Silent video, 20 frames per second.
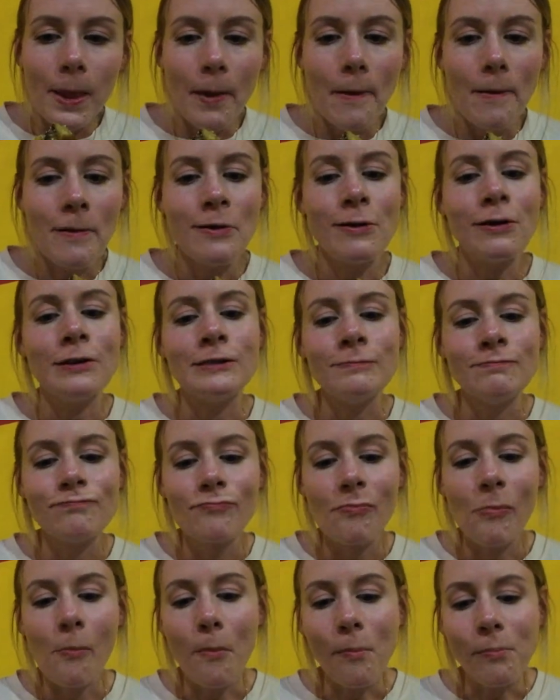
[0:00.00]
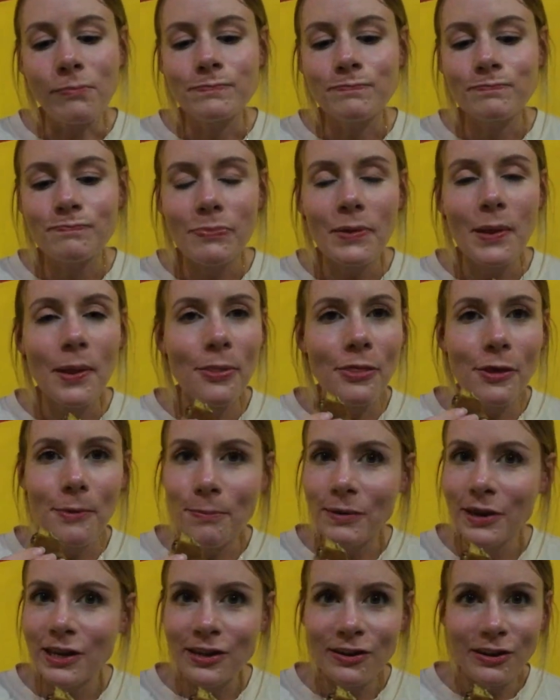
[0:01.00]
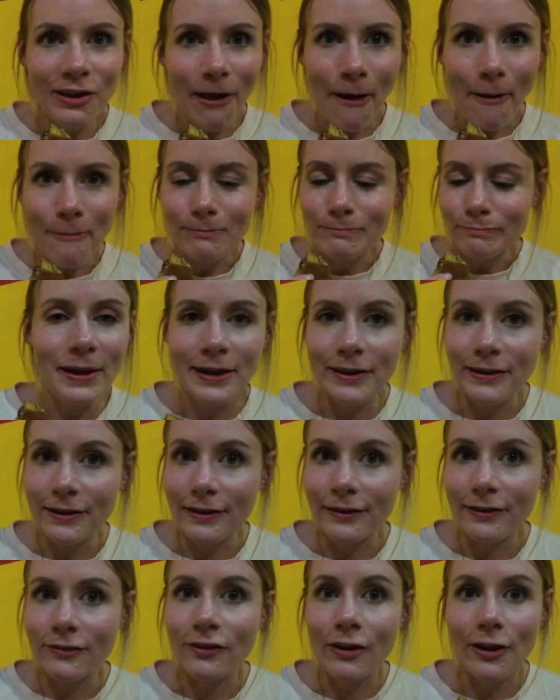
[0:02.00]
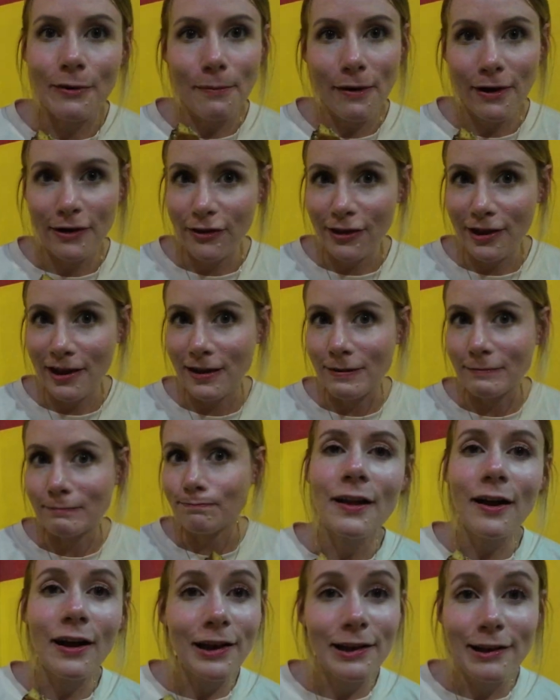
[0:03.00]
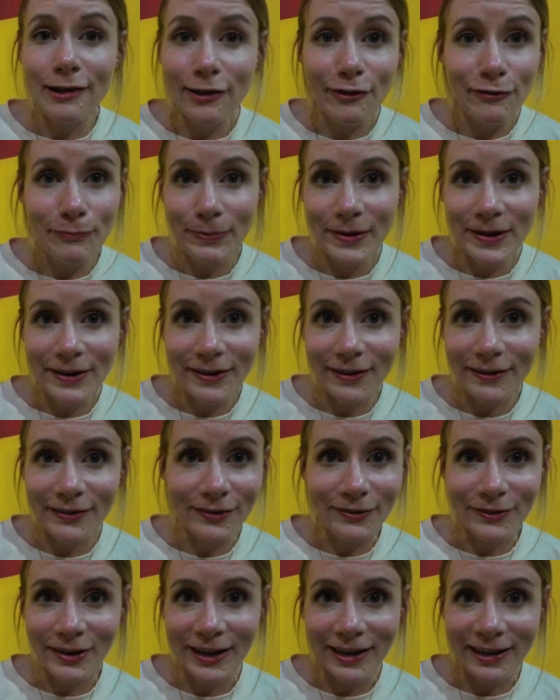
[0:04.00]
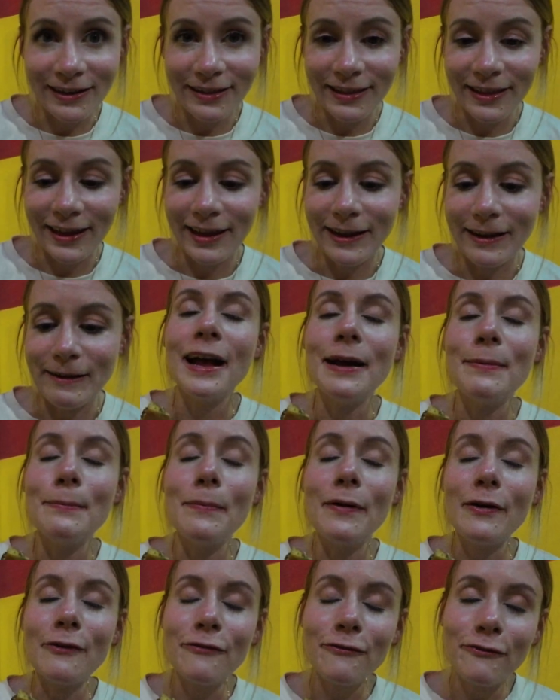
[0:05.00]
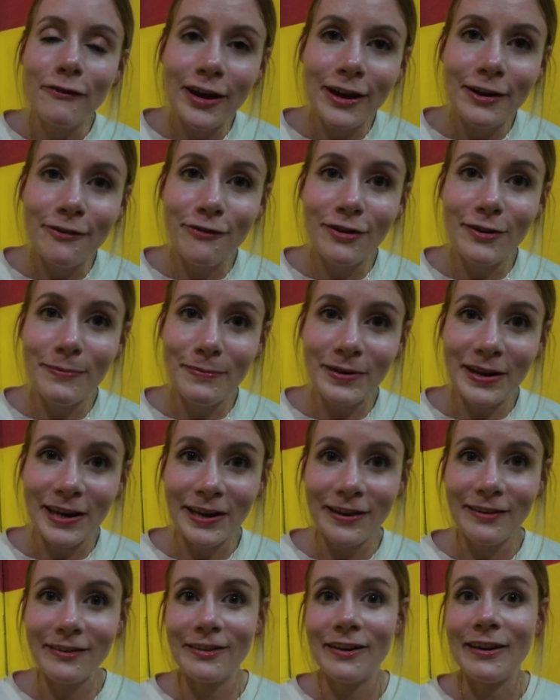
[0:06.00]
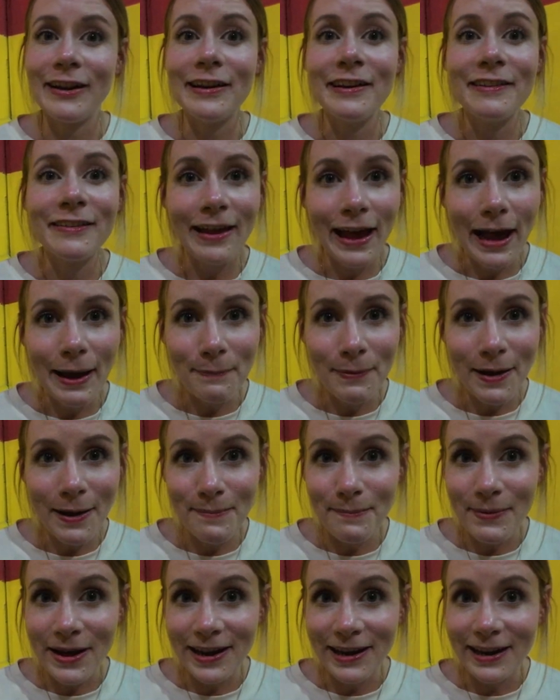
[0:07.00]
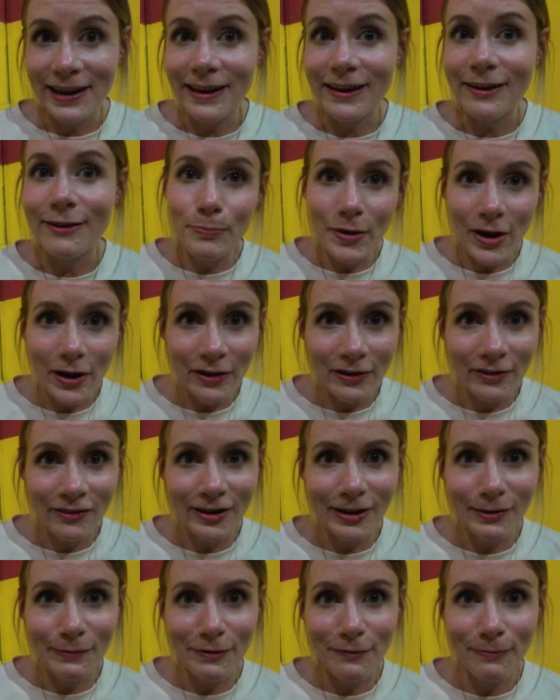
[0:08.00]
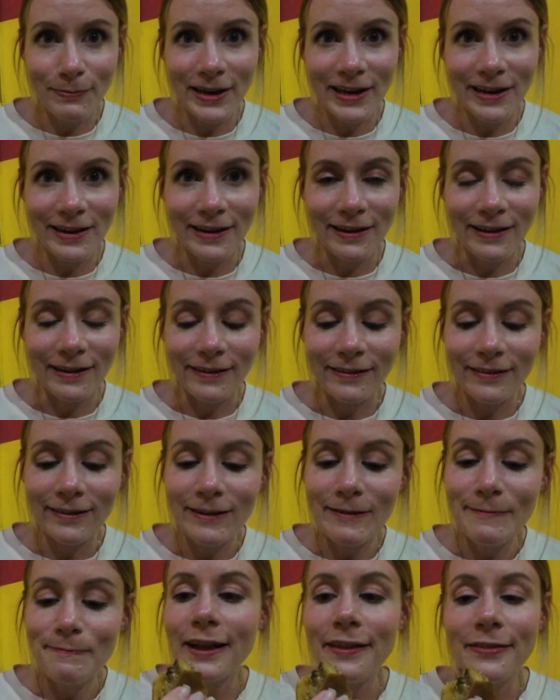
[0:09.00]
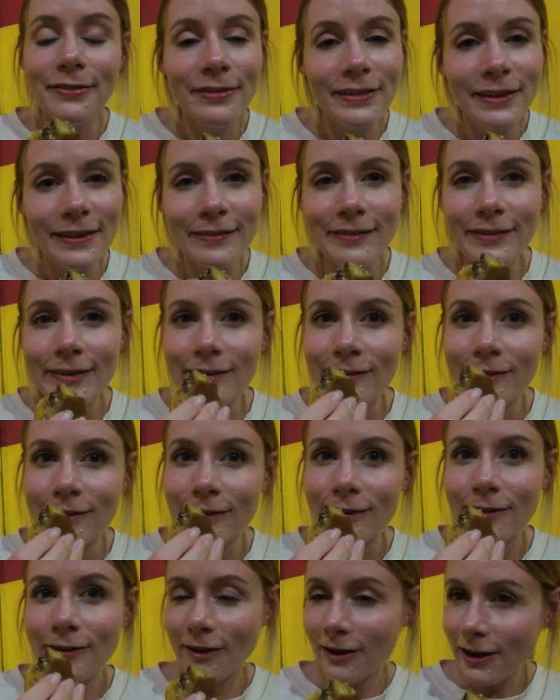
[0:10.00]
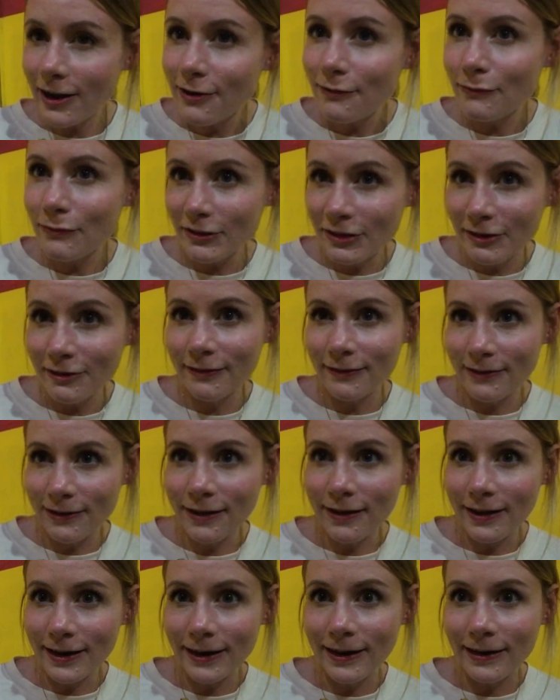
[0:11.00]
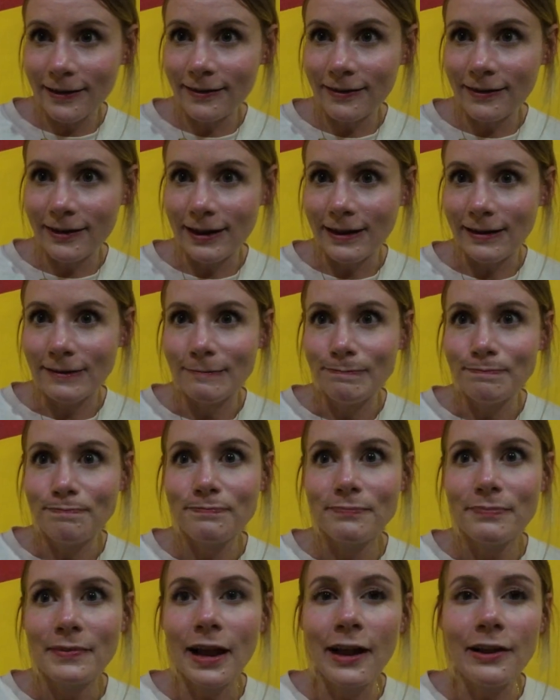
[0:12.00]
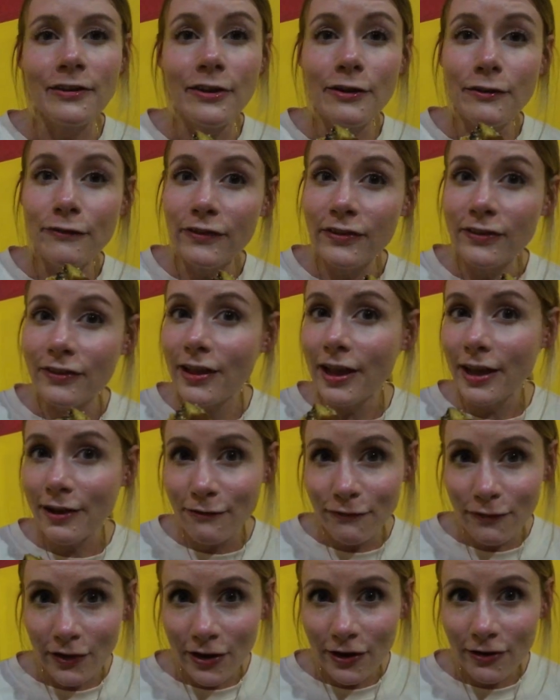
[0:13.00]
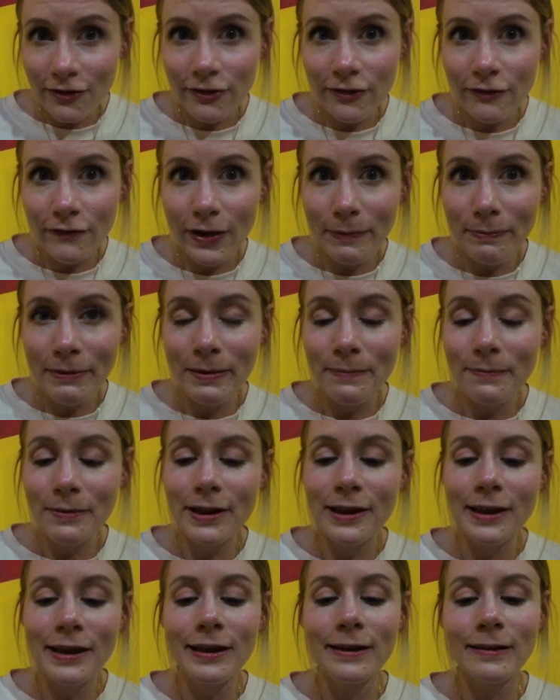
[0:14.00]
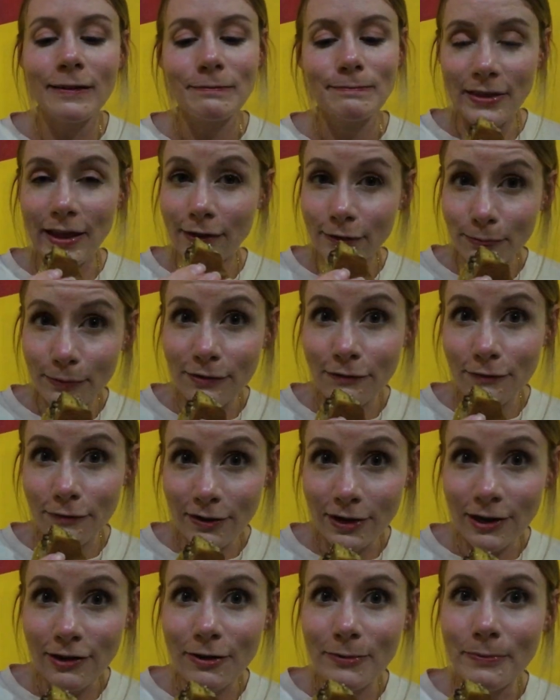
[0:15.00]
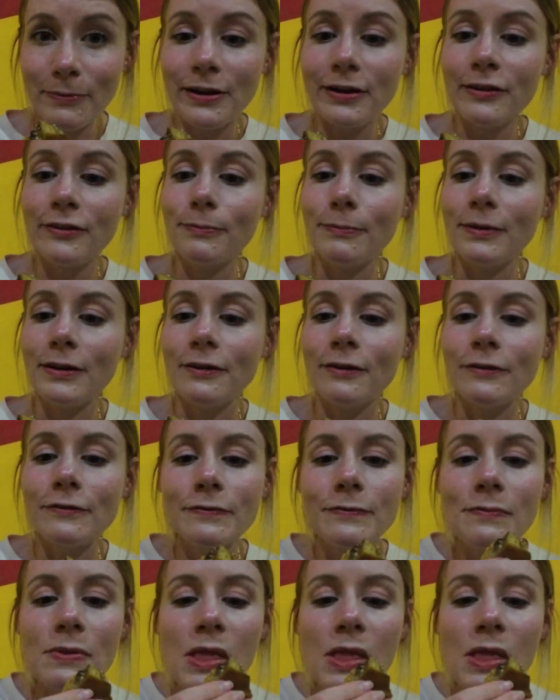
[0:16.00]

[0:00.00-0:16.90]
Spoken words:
Well, the peanuts are my thing. I love peanuts on anything, and my favourite in Malaysia is apam balik, bursting with peanuts. And this is kind of what this is like, isn't it? I don't know if it's their version of apam balik, but that's what it really reminds me of.